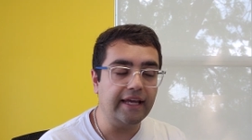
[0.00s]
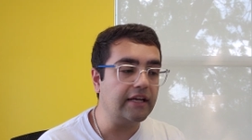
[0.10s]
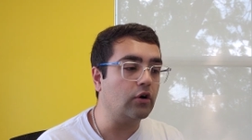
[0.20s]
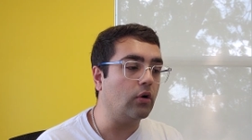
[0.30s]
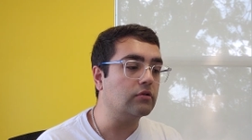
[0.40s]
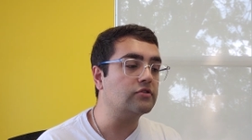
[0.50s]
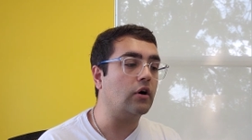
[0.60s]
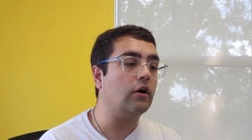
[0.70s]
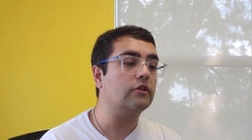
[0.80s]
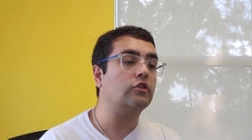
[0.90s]
it goes
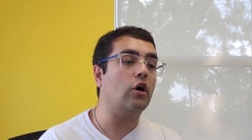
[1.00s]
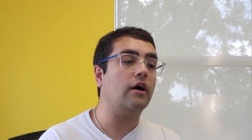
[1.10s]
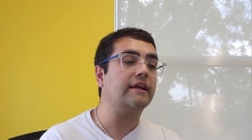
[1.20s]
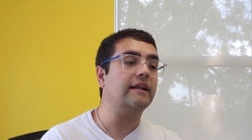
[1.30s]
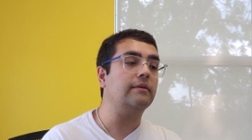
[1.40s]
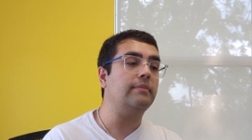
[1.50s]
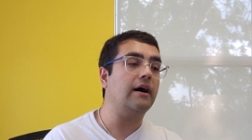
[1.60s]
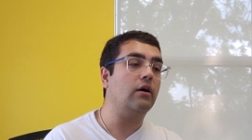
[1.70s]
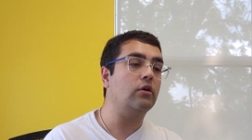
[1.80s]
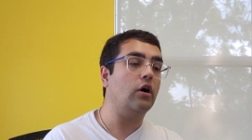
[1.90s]
on talking
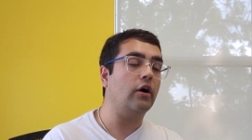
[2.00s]
about